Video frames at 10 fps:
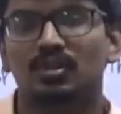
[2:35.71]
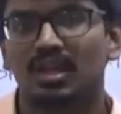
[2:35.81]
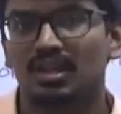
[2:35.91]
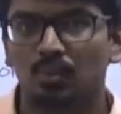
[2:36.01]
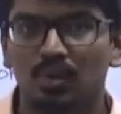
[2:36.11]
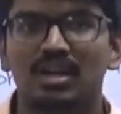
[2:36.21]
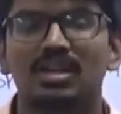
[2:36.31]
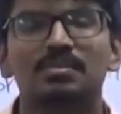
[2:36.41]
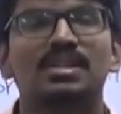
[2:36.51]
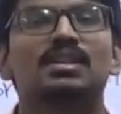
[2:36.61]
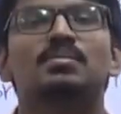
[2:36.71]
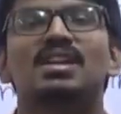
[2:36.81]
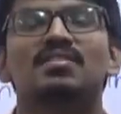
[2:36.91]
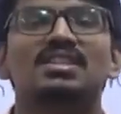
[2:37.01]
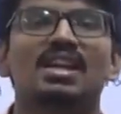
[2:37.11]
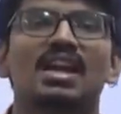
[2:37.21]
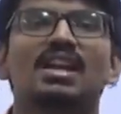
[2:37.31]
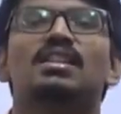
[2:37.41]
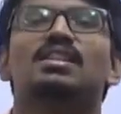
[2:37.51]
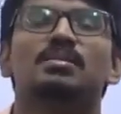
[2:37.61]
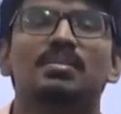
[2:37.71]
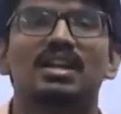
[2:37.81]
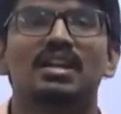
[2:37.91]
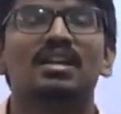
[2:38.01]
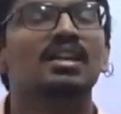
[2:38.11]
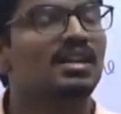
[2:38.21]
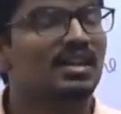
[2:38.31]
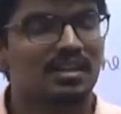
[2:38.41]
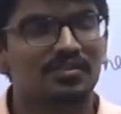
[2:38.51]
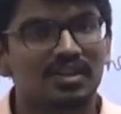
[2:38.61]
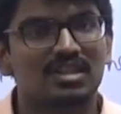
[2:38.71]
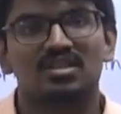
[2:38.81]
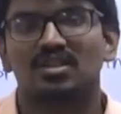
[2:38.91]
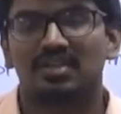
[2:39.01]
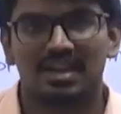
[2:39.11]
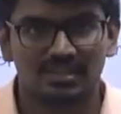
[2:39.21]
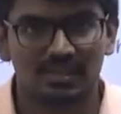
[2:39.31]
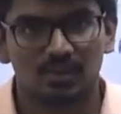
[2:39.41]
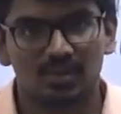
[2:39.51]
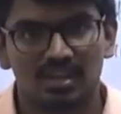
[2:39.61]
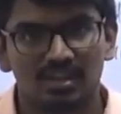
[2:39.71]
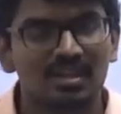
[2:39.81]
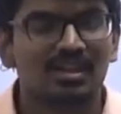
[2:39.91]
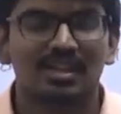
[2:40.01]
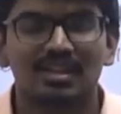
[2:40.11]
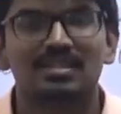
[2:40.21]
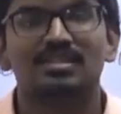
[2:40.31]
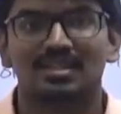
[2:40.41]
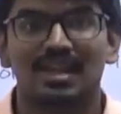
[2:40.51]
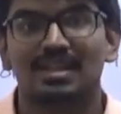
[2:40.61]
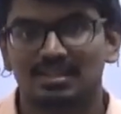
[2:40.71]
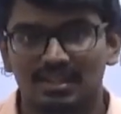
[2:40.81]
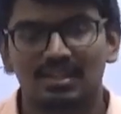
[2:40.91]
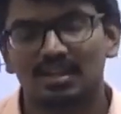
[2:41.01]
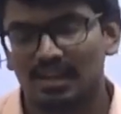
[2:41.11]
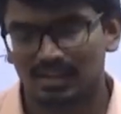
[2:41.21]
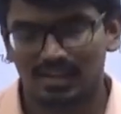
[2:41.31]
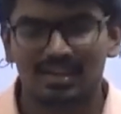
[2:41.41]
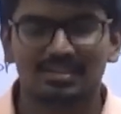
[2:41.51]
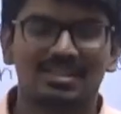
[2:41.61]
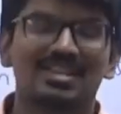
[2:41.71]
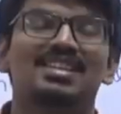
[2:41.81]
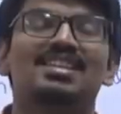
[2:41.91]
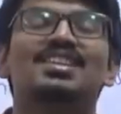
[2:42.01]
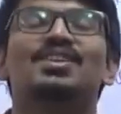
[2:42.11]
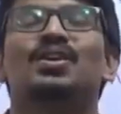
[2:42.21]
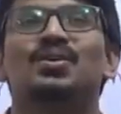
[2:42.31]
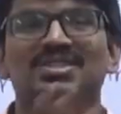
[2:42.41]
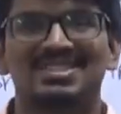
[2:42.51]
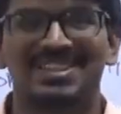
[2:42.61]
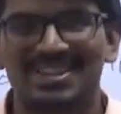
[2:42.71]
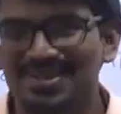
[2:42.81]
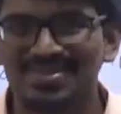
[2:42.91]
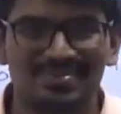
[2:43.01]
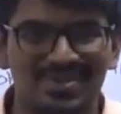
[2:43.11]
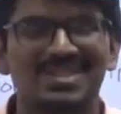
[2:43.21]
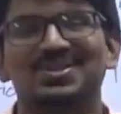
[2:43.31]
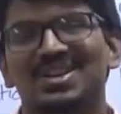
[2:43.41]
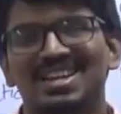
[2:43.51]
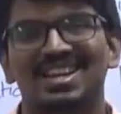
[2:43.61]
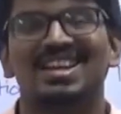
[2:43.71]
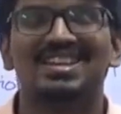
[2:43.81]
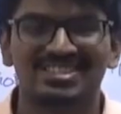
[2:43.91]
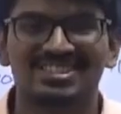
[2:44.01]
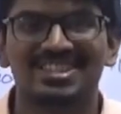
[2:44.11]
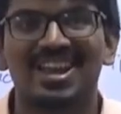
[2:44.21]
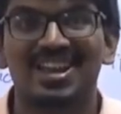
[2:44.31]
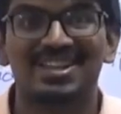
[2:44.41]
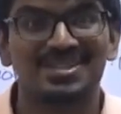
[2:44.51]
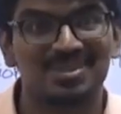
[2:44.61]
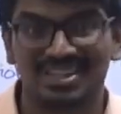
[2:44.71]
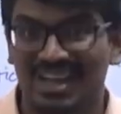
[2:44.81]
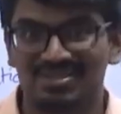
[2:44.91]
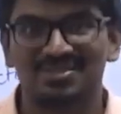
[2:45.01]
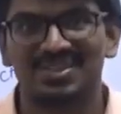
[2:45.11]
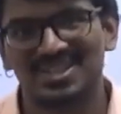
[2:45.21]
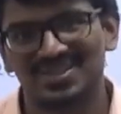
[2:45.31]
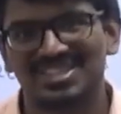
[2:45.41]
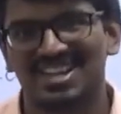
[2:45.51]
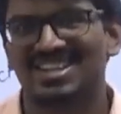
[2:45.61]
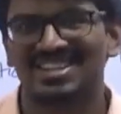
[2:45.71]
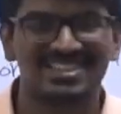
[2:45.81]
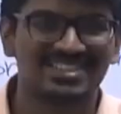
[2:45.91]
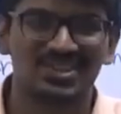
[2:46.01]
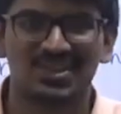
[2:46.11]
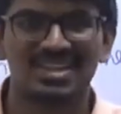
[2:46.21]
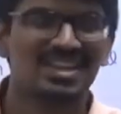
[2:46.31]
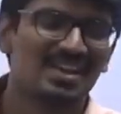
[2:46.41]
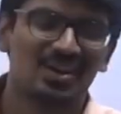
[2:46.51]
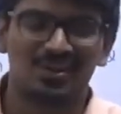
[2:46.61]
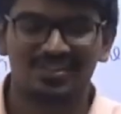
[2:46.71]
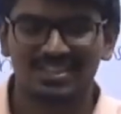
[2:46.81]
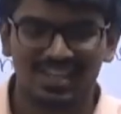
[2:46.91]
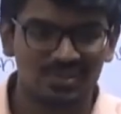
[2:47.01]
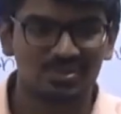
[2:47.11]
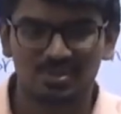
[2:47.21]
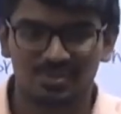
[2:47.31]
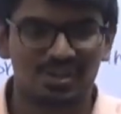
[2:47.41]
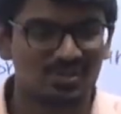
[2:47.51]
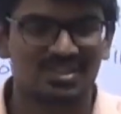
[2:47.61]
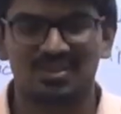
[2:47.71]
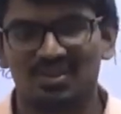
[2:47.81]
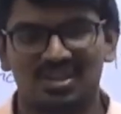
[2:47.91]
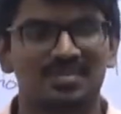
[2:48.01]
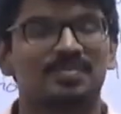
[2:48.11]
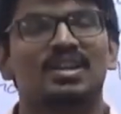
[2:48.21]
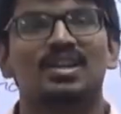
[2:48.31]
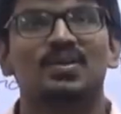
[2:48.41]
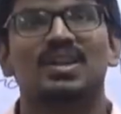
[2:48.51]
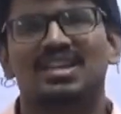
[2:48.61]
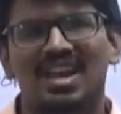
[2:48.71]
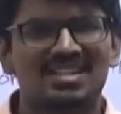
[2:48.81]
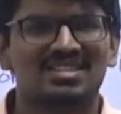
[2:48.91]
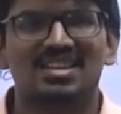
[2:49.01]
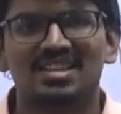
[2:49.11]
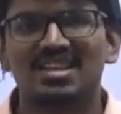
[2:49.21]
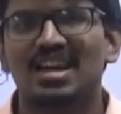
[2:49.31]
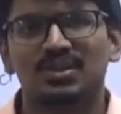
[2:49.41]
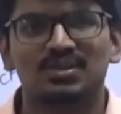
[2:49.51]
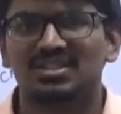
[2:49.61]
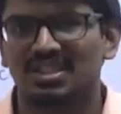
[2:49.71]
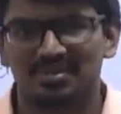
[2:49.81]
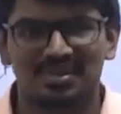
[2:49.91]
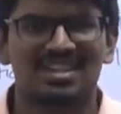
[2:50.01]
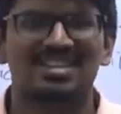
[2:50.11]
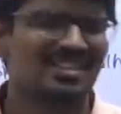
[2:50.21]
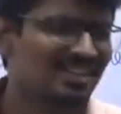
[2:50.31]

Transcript: Okay, the only method by which I can determine deflection of axial loading is Castigliano's theorem. I'm very sorry again. It is a strain energy method. I will fix with strain energy. Okay, always I used to pronounce it wrongly. Okay, Castigliano's theorem, right?